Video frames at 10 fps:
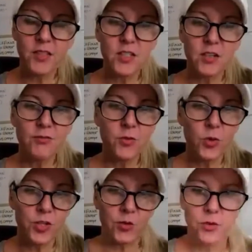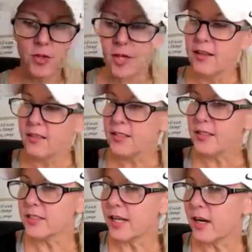the done-for-you. This
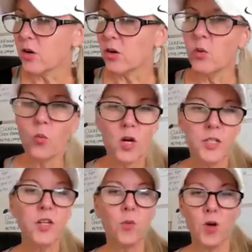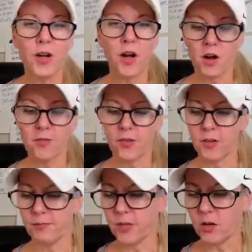is our one-to-one offer,
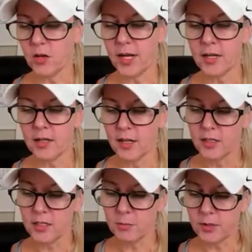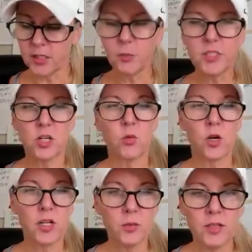all right? Typically, we start
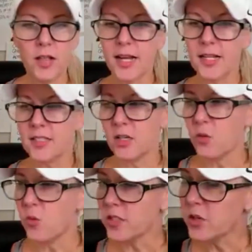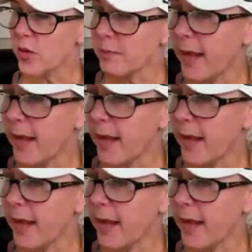working with clients in a one-to-one